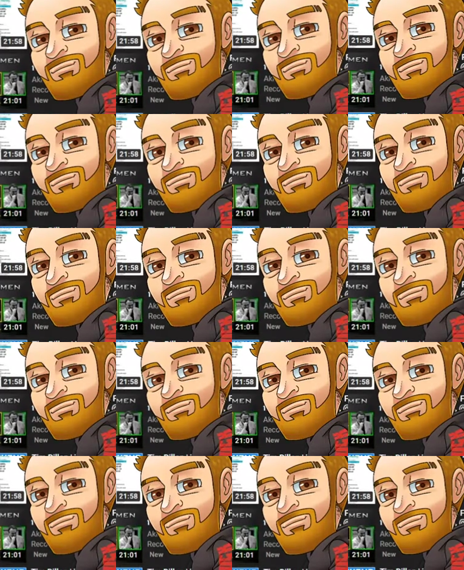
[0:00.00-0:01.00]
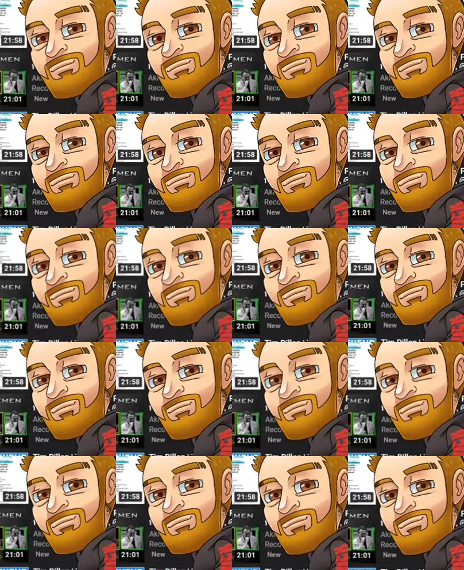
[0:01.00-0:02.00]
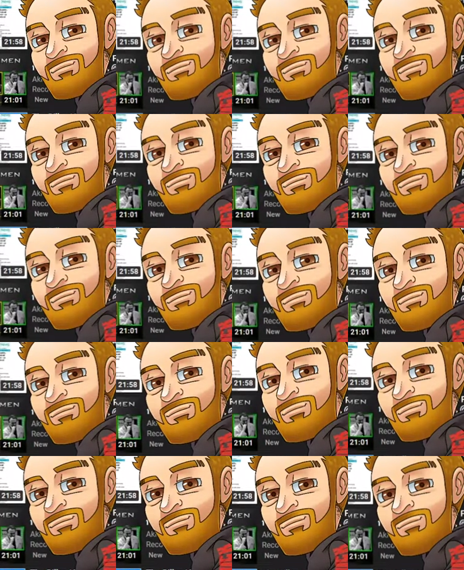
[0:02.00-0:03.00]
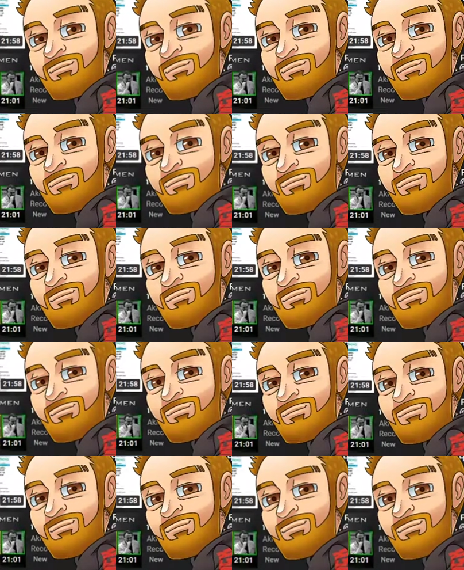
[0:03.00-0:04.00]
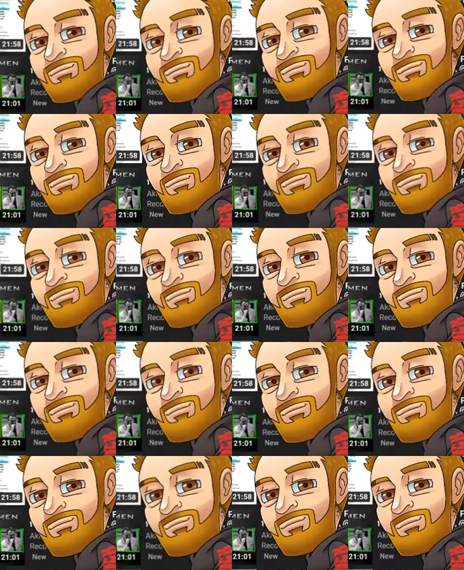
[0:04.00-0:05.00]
(silent)